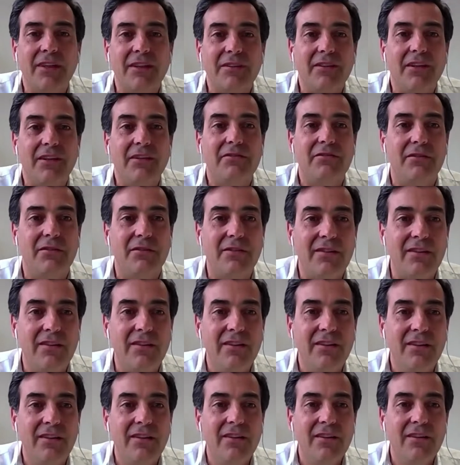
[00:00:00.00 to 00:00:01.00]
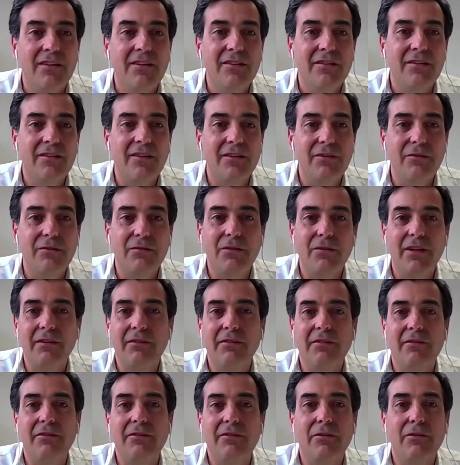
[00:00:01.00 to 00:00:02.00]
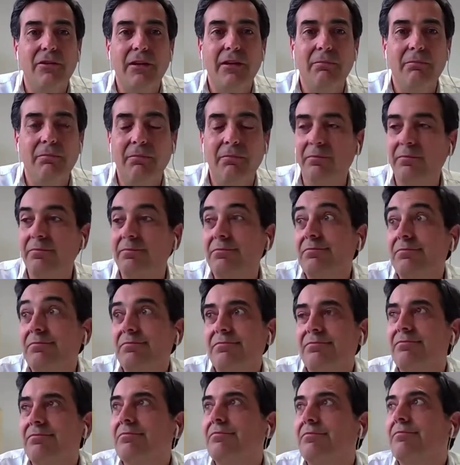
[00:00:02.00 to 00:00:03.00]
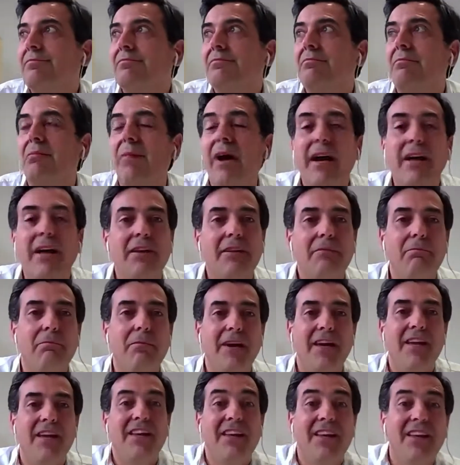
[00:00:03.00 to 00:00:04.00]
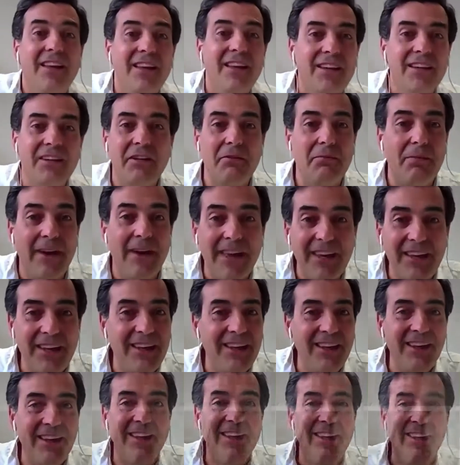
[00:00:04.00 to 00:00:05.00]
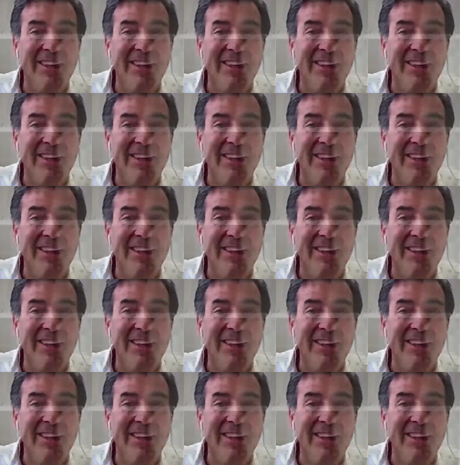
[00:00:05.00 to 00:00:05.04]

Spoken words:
a treasure. So you can buy in eBay.